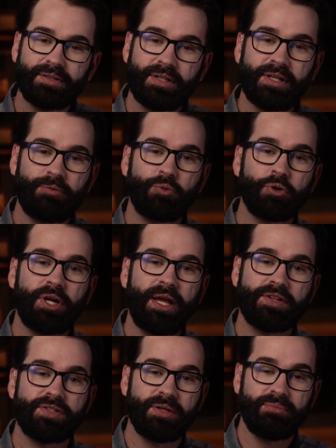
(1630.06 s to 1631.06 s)
That word
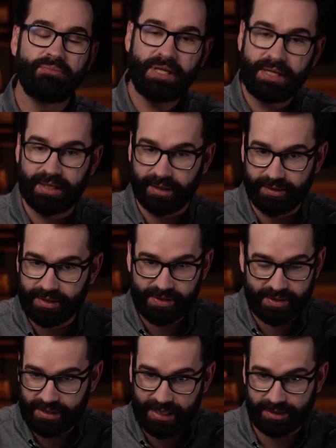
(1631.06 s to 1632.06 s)
has a meaning, and this
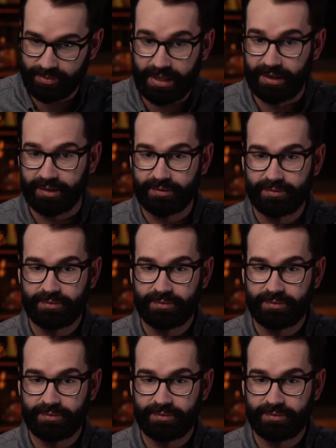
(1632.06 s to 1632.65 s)
is not the meaning.